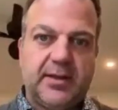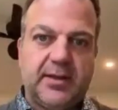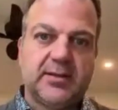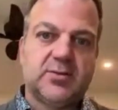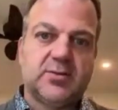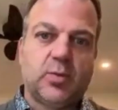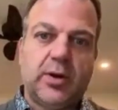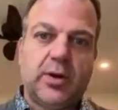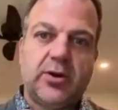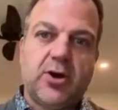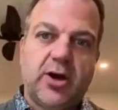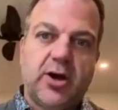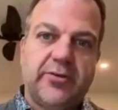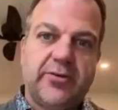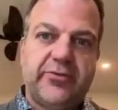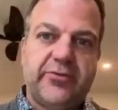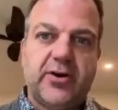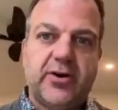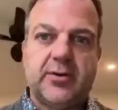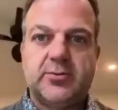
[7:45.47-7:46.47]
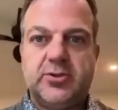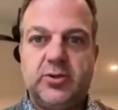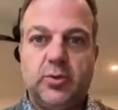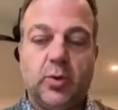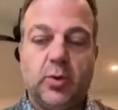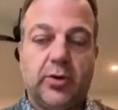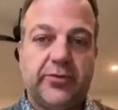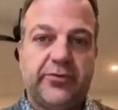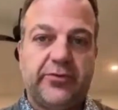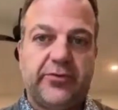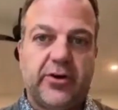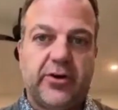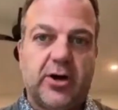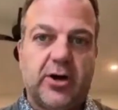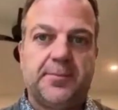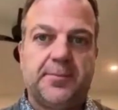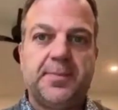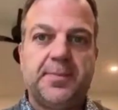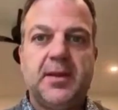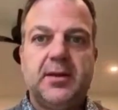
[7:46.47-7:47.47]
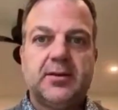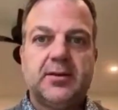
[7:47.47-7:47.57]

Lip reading: There's 1 on farm, 2 off farm.